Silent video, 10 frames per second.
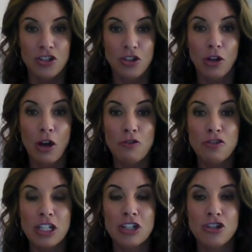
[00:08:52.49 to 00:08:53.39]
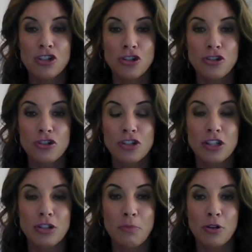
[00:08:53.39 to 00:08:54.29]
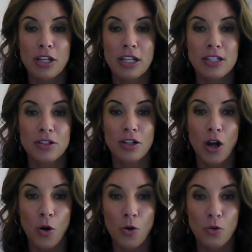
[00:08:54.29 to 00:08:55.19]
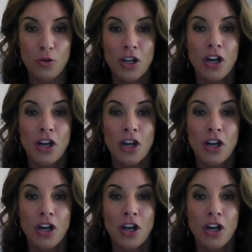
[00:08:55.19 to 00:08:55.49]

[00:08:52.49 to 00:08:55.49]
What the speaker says: So coaching ensures that the booking is going to hold.